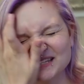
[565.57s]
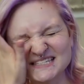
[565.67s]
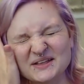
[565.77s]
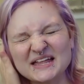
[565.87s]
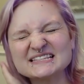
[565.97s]

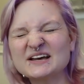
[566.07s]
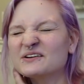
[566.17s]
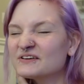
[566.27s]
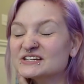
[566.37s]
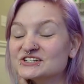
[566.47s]
so that's so
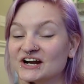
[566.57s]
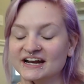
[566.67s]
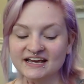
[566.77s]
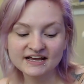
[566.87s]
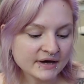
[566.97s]

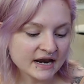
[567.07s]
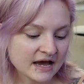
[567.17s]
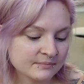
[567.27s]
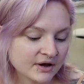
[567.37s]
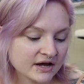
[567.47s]
frustrating. But
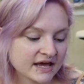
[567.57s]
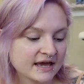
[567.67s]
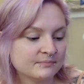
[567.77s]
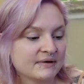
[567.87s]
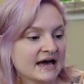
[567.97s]
I bought
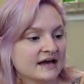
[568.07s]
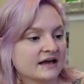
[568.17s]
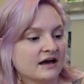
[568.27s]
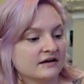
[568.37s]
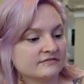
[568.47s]
a
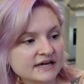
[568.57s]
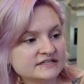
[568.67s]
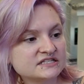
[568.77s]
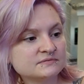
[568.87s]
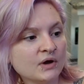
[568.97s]
bag of like
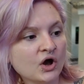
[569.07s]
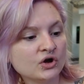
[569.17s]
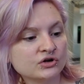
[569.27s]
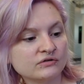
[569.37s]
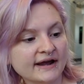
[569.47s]

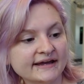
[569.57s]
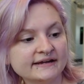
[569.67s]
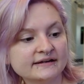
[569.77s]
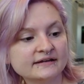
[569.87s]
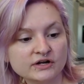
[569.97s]
small
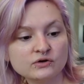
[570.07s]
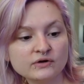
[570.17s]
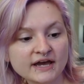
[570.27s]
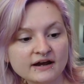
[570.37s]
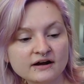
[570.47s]
grain critical
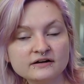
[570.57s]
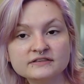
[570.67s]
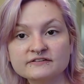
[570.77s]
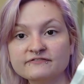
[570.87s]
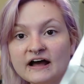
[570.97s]
care,
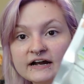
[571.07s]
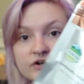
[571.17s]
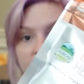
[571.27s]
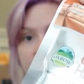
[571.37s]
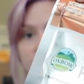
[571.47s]
the fine
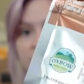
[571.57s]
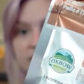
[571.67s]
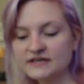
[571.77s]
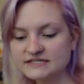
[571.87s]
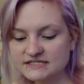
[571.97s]
grain one.
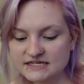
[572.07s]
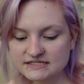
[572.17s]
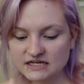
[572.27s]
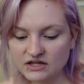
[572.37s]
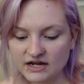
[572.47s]
This
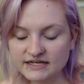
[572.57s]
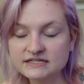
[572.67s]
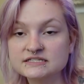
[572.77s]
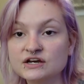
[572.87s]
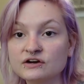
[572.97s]
is a lot
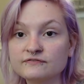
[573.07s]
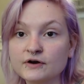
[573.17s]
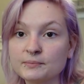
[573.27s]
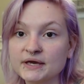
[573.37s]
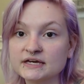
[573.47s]
easier
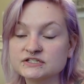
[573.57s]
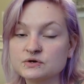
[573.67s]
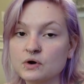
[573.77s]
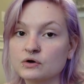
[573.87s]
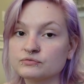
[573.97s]
for pigs
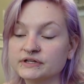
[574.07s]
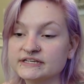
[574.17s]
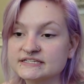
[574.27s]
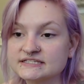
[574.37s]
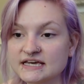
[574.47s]
who are
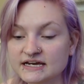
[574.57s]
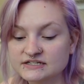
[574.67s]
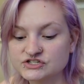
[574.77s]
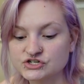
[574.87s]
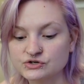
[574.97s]
really sick
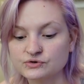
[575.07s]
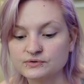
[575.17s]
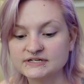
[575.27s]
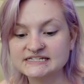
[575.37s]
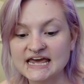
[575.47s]

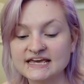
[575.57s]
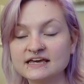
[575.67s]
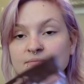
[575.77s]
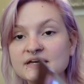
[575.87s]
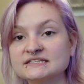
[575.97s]
to take
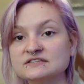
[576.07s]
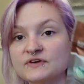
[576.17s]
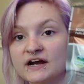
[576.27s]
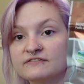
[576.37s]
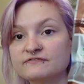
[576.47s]
it because it's
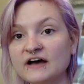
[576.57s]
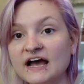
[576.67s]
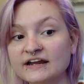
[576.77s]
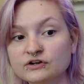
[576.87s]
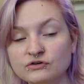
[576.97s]
very
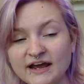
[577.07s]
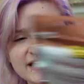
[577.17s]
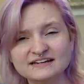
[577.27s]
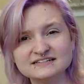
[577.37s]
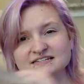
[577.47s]
fine
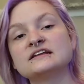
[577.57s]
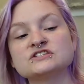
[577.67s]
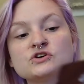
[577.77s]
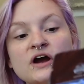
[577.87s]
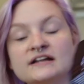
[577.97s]
grained and
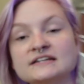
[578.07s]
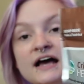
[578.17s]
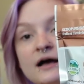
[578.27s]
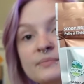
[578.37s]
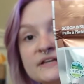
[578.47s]
it's grinded
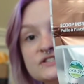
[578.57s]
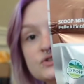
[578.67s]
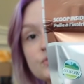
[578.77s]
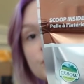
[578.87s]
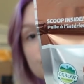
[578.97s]
up
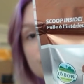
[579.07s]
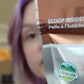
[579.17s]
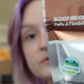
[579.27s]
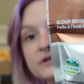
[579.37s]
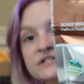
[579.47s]
into
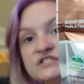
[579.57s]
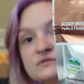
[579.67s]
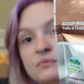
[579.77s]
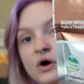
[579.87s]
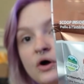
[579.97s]
really
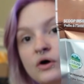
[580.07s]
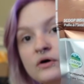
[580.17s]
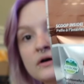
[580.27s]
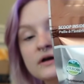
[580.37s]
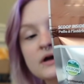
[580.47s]
small